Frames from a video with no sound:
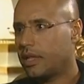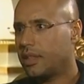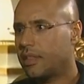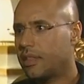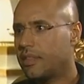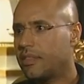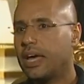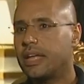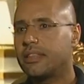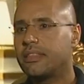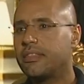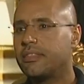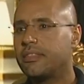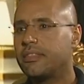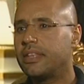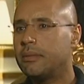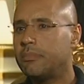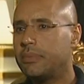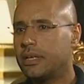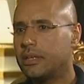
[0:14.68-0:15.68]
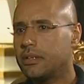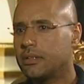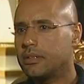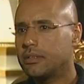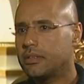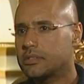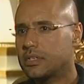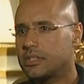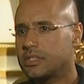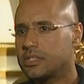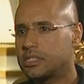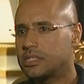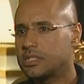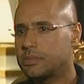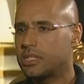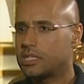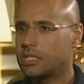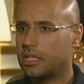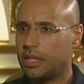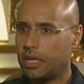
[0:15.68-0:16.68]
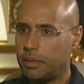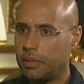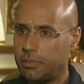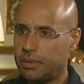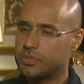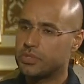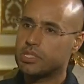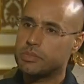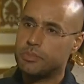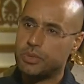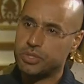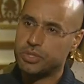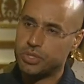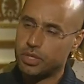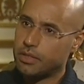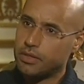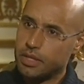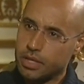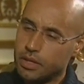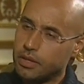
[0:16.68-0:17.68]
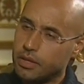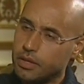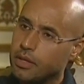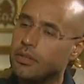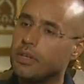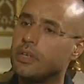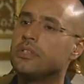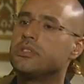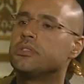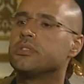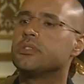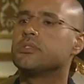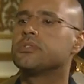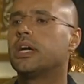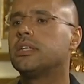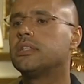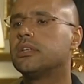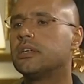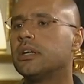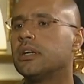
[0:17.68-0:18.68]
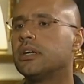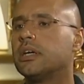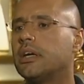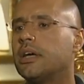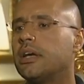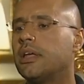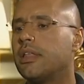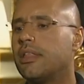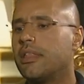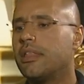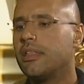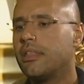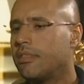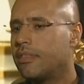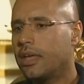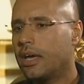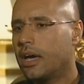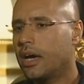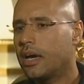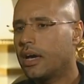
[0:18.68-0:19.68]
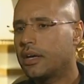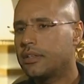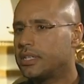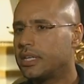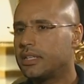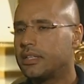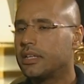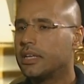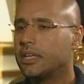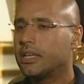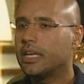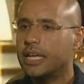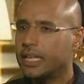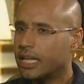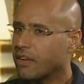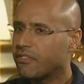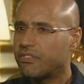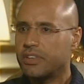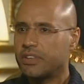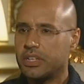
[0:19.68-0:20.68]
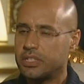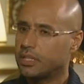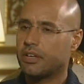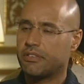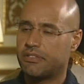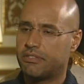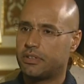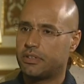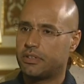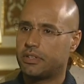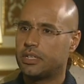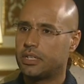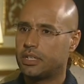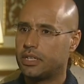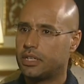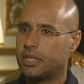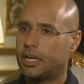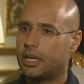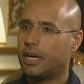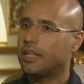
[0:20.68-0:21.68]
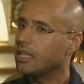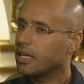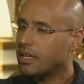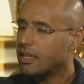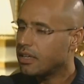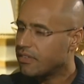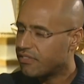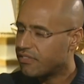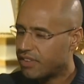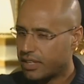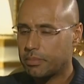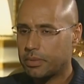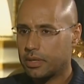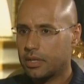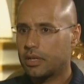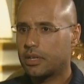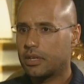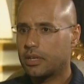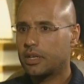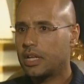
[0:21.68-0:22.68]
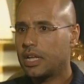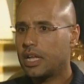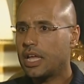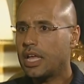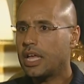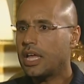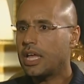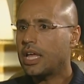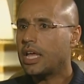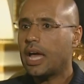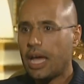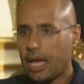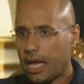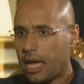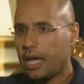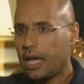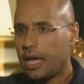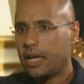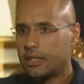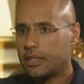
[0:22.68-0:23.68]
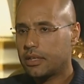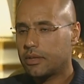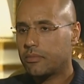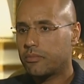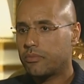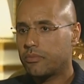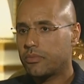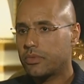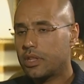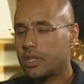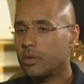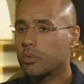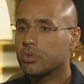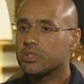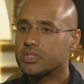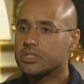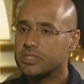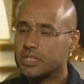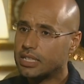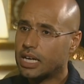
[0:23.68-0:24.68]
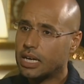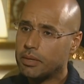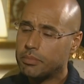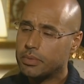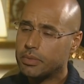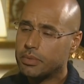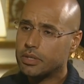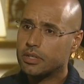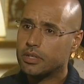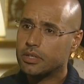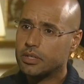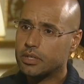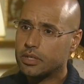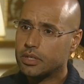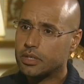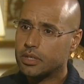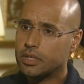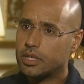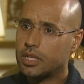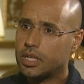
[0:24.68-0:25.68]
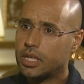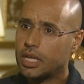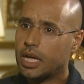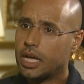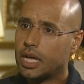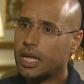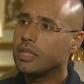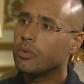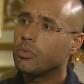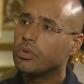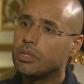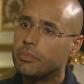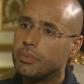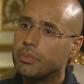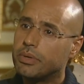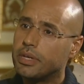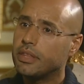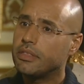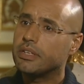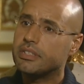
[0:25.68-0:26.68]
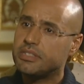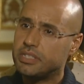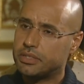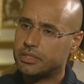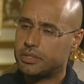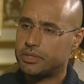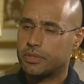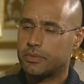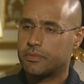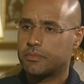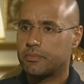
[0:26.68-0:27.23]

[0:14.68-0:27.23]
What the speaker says: that the Libyans, especially in the eastern side, they said enough is enough, and they are really fed up, and they will stand up, and they will liberate their cities.